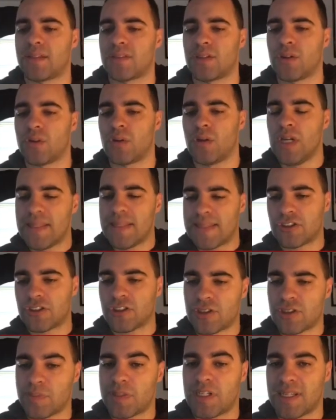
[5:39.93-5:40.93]
So that's
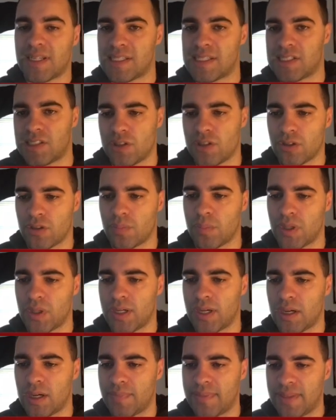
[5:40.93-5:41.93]
just something to consider, but
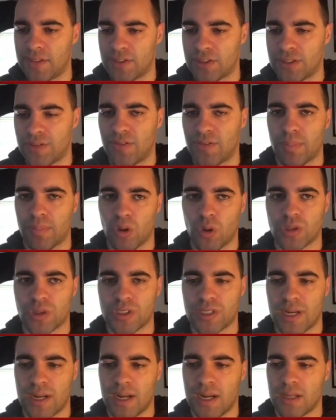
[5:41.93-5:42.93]
there's definitely pros
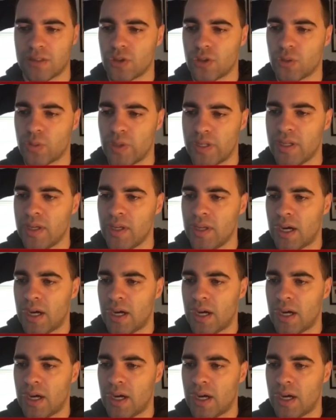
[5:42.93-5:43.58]
and cons to it.